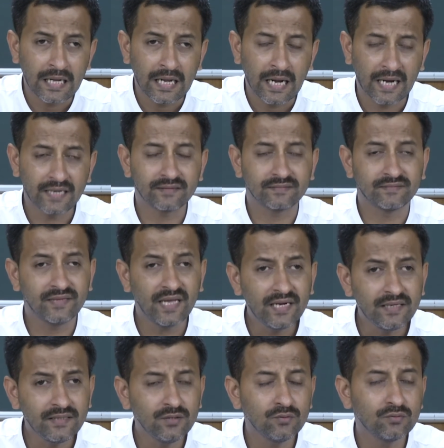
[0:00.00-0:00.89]
and
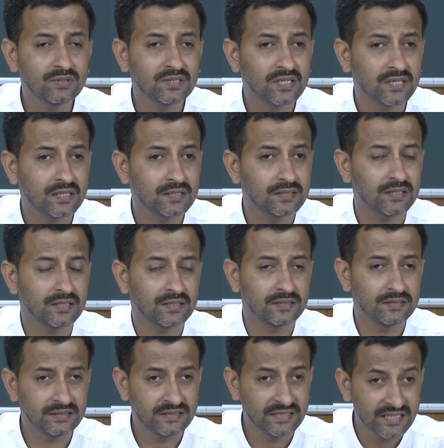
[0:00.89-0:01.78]
then you
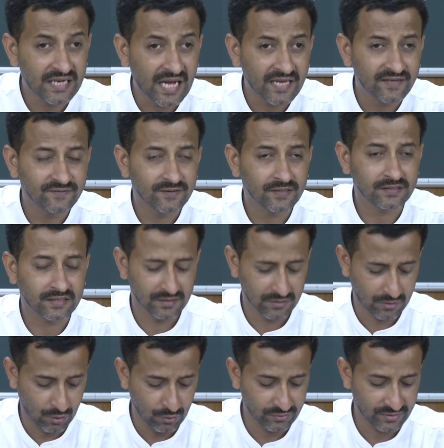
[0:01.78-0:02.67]
derive a
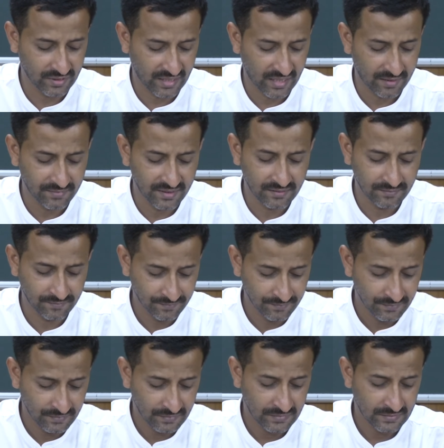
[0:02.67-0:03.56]
conclusion, I mean
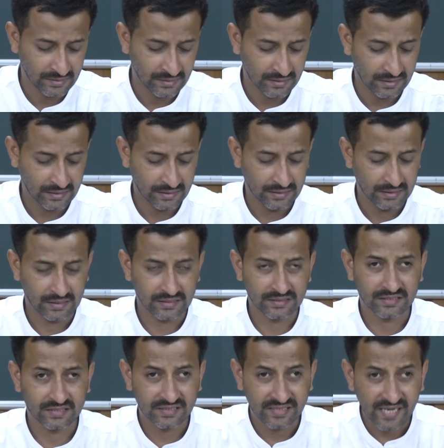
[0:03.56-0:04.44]
a
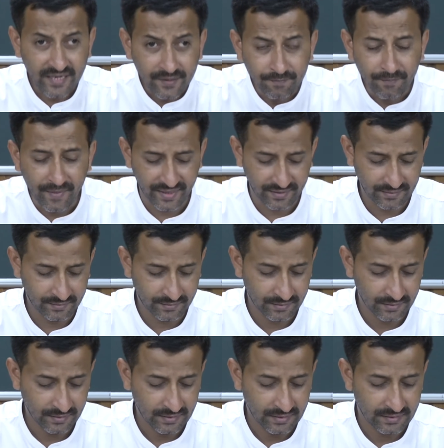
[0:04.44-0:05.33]
statement
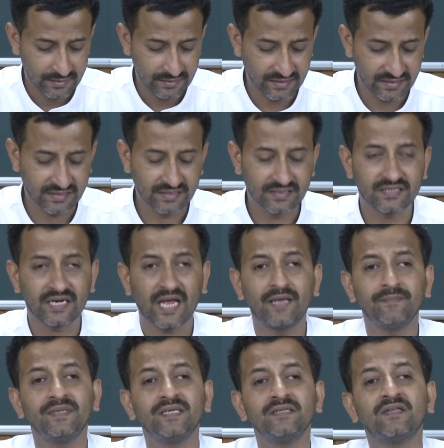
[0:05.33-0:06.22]

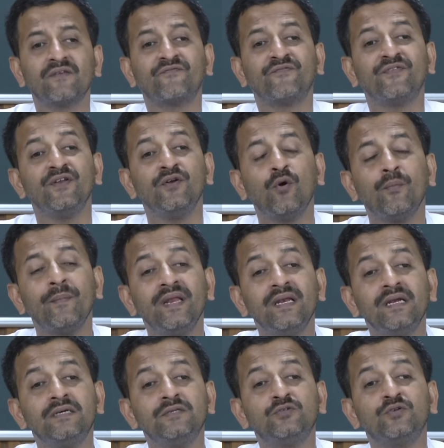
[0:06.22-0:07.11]
describing the
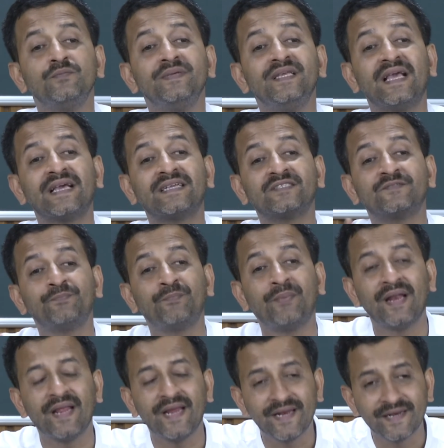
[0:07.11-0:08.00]
phenomenon to be
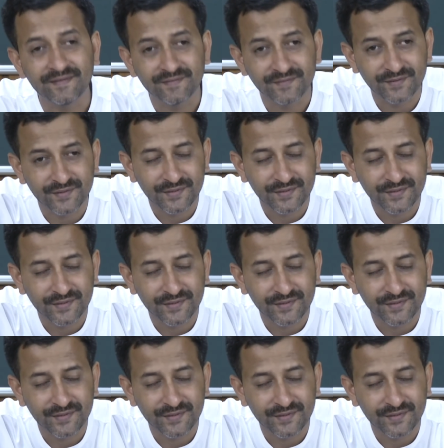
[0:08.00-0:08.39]
explained.